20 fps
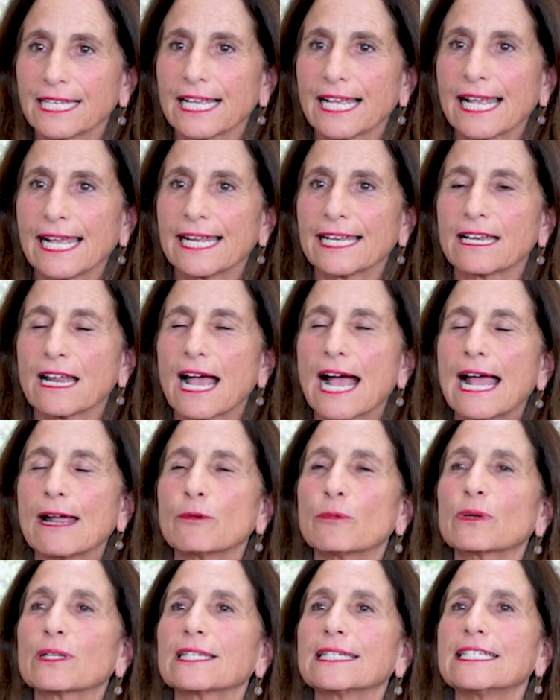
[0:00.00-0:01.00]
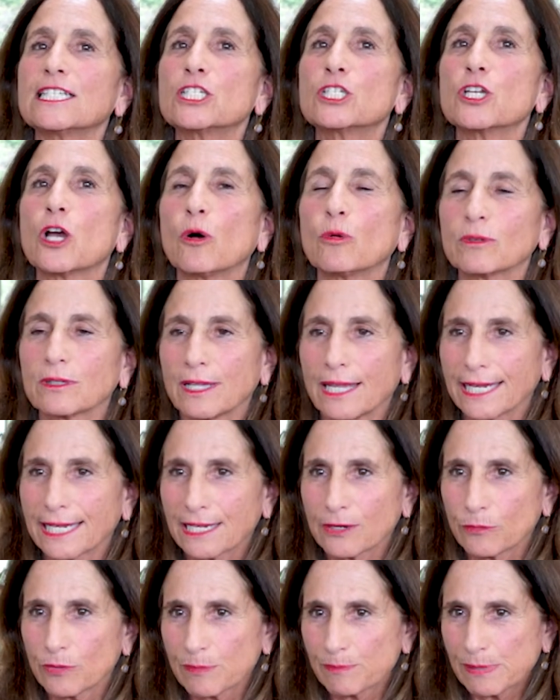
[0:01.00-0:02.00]
And I really don't like
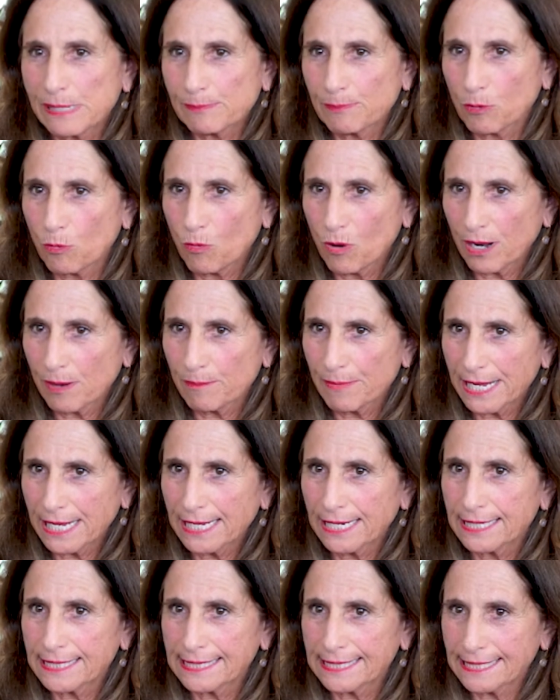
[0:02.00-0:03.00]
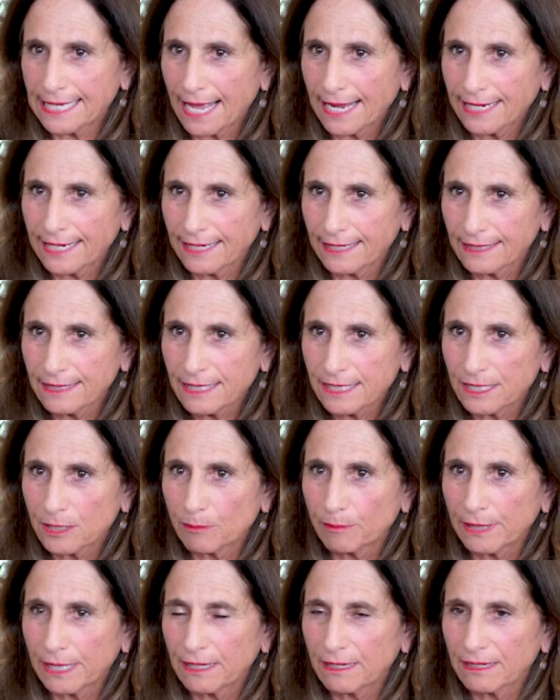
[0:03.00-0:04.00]
it when people want to make it a science,
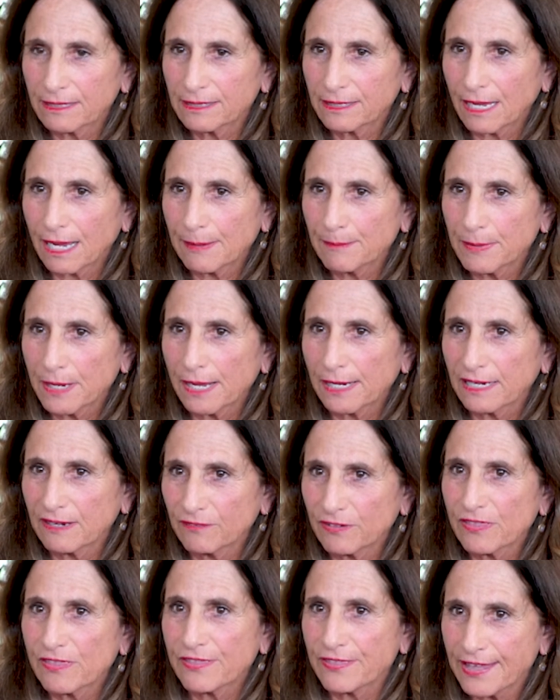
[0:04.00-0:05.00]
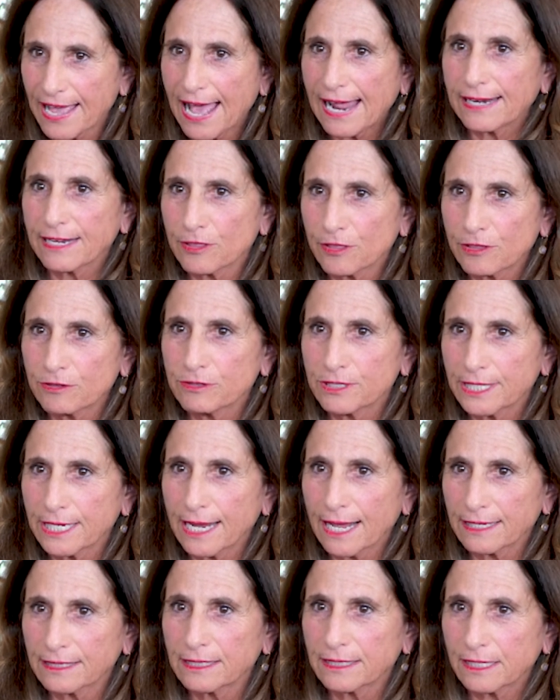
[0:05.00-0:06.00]
because I'm not even that
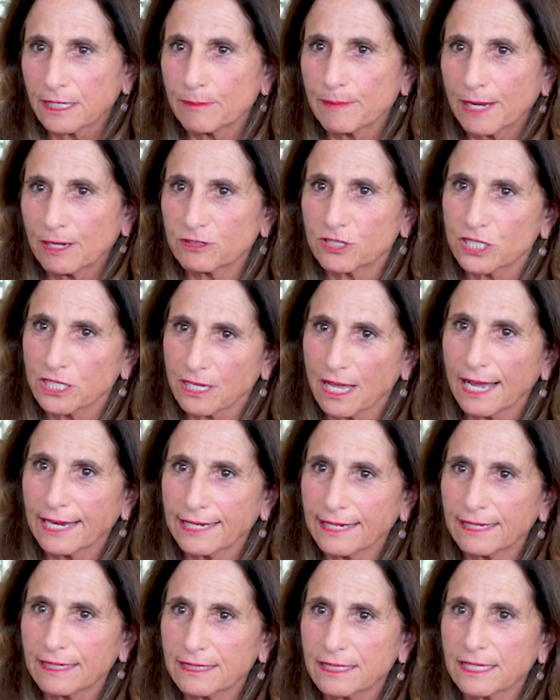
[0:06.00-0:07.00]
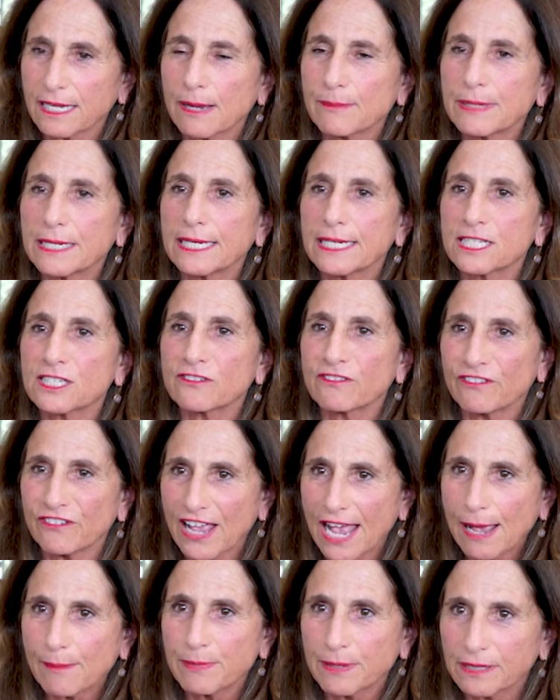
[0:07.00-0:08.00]
enthusiastic about science. I mean, it's
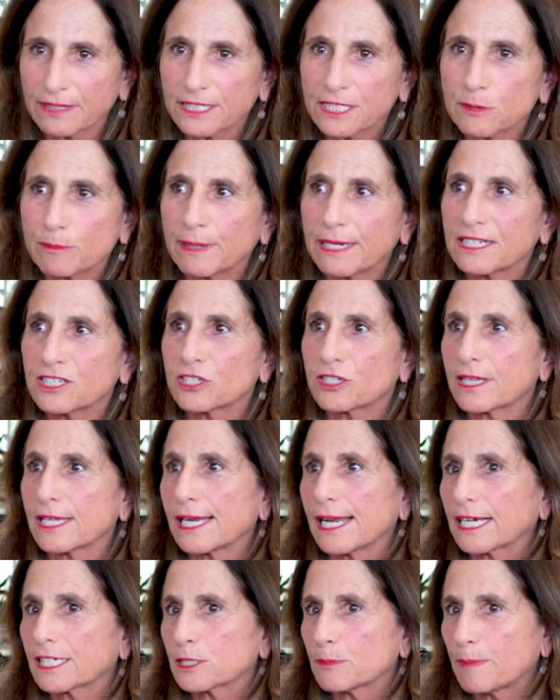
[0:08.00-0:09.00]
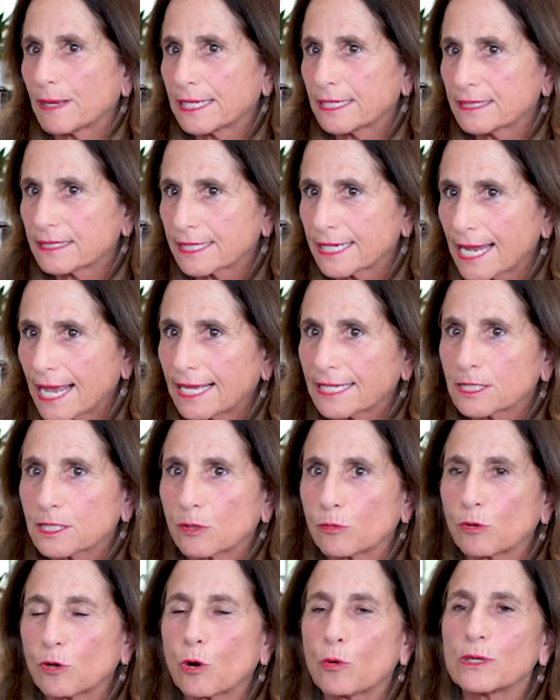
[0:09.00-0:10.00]
fabulous, but it's the next best guess,
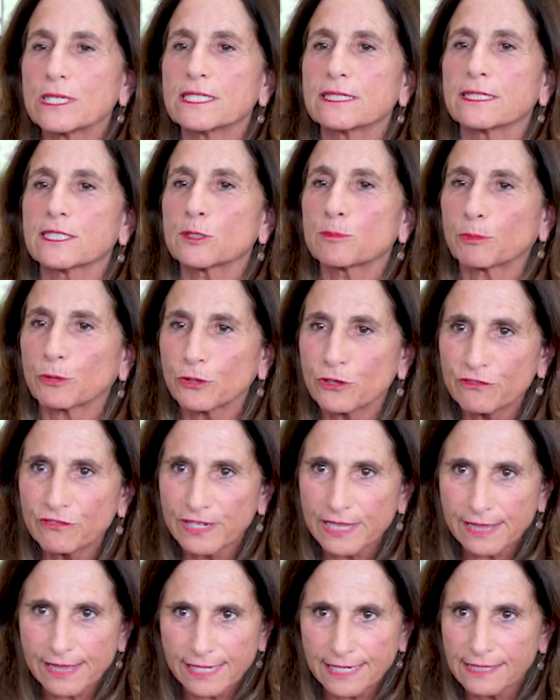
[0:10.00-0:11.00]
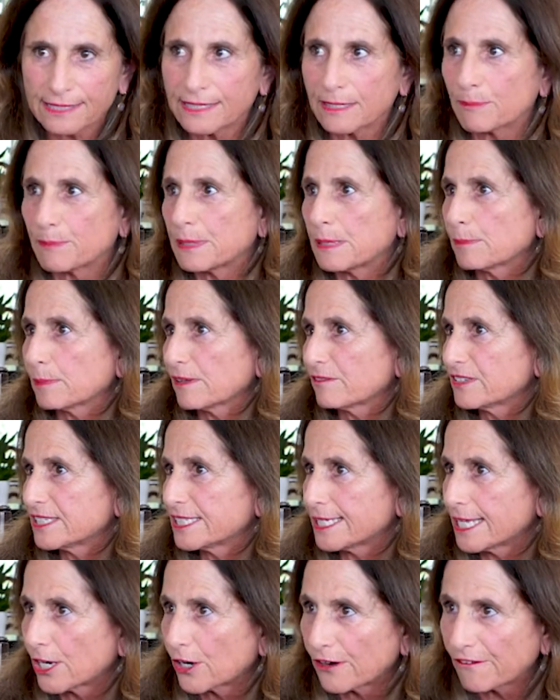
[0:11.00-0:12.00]
and we're always disproving things that people have
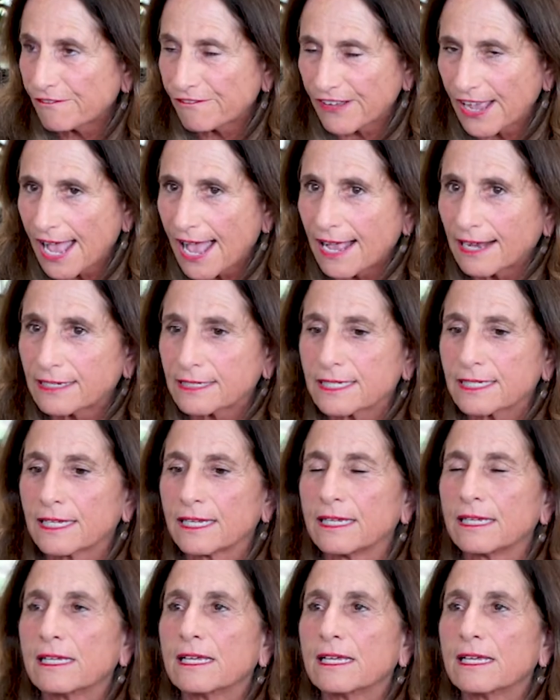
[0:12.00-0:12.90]
said are facts.